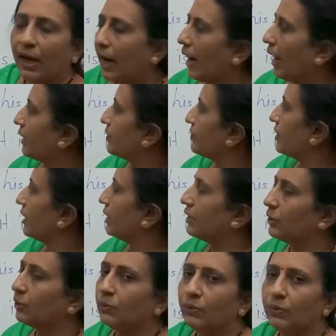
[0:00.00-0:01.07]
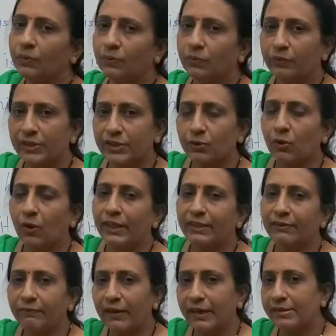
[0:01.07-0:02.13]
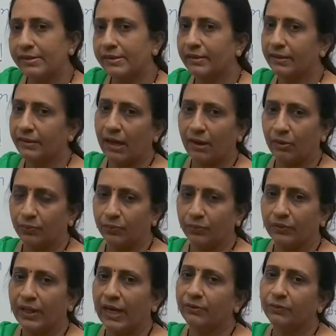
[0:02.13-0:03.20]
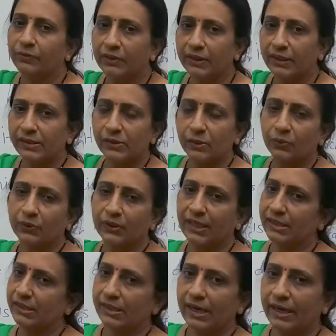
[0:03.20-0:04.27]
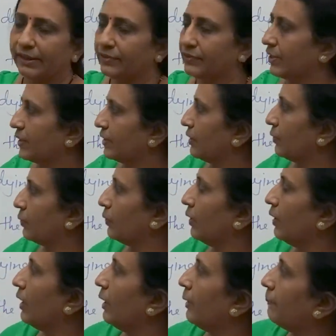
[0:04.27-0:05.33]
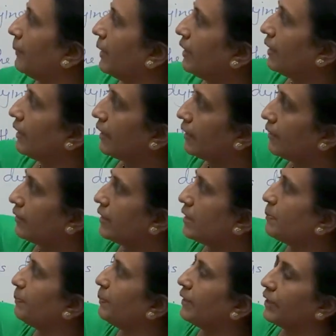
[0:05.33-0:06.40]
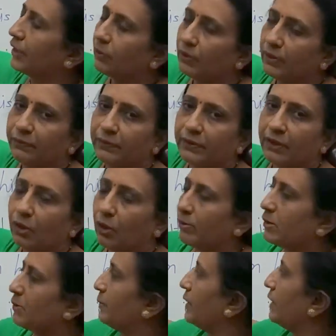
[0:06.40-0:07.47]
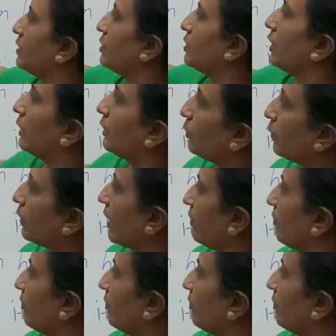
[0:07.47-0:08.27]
Adjective which qualifies the noun. That word is known as adjective. But in this particular figure of speech, you can